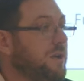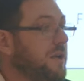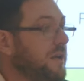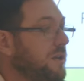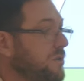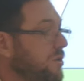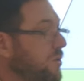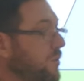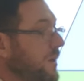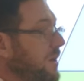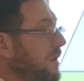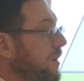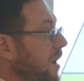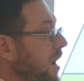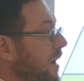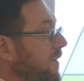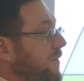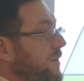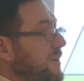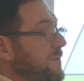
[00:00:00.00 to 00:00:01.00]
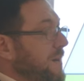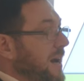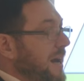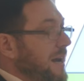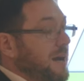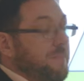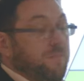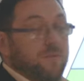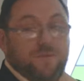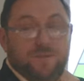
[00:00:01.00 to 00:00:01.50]
we do in life is
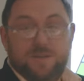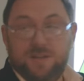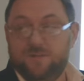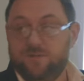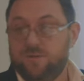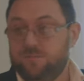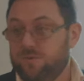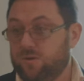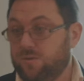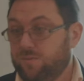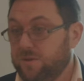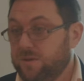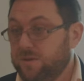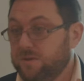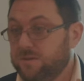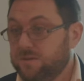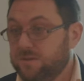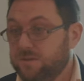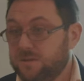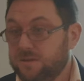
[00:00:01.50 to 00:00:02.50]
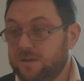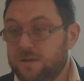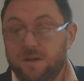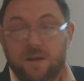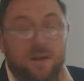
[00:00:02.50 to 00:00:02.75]
made up of seven movements.